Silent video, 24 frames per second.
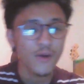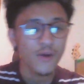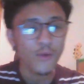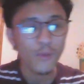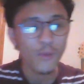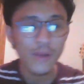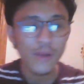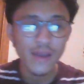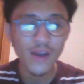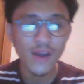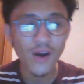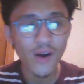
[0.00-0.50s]

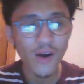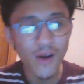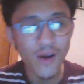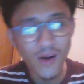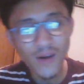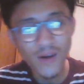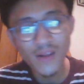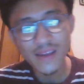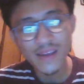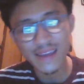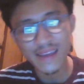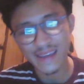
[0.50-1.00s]
We
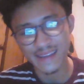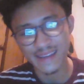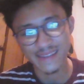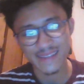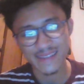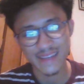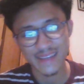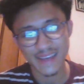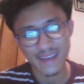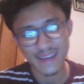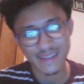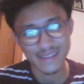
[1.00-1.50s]
all can
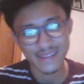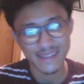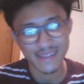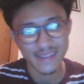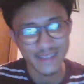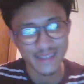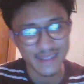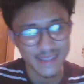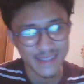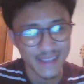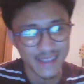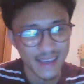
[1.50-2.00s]
dance,
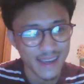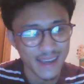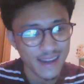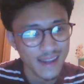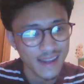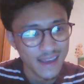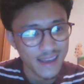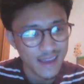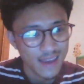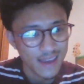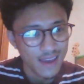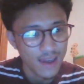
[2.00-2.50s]
he said,
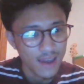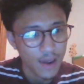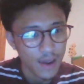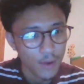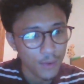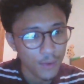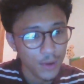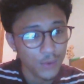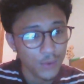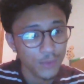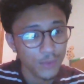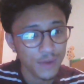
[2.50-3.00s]

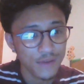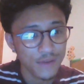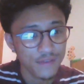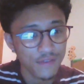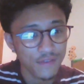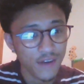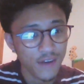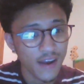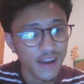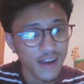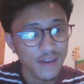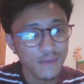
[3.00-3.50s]
when we
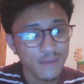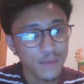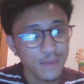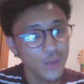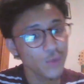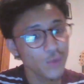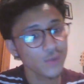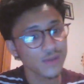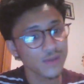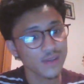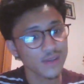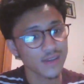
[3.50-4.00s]
find
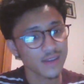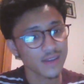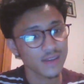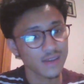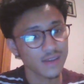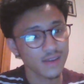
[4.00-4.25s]
music